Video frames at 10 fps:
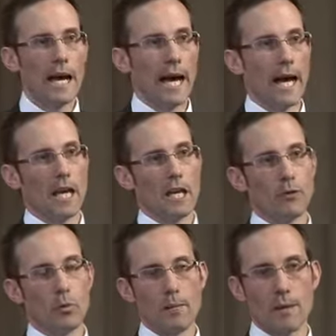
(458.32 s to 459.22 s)
If
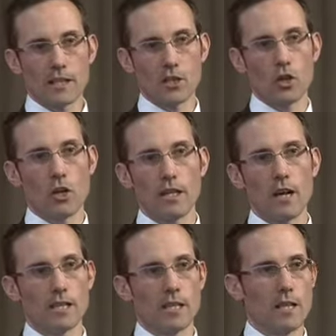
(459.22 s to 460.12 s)
you went back to the early
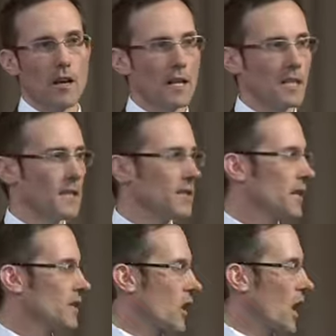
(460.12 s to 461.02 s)
1990s,
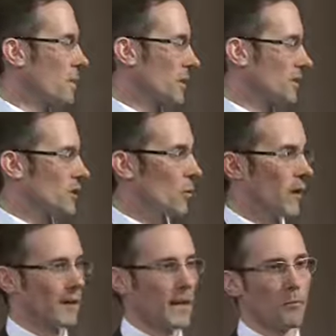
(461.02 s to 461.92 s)
typists are
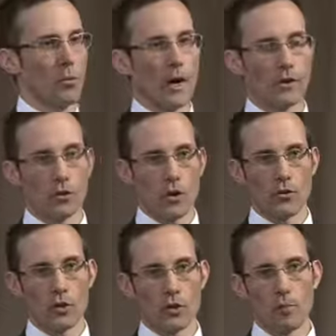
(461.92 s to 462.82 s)
one of the #1
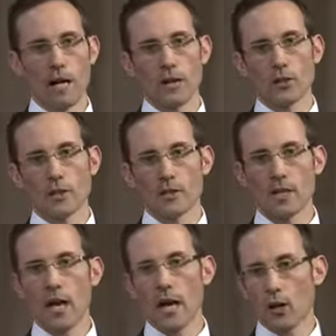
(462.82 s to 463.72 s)
growth
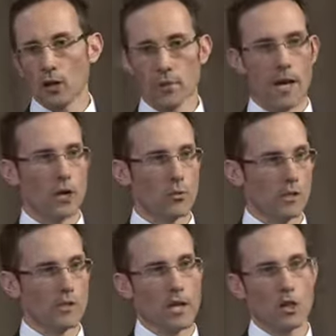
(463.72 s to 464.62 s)
occupations, an occupation
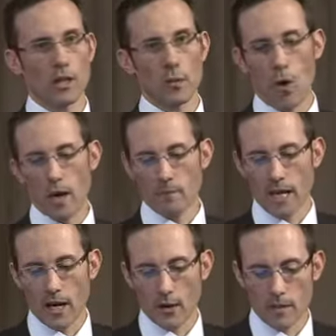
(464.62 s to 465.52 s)
that's essentially wiped
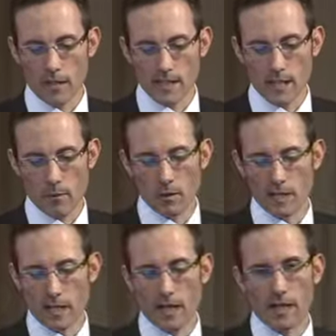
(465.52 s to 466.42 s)
out over the next couple of
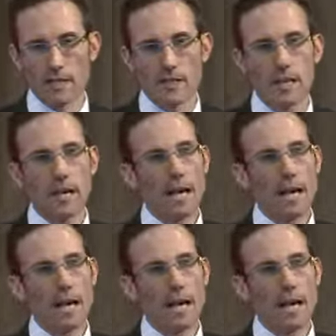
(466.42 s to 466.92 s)
decades.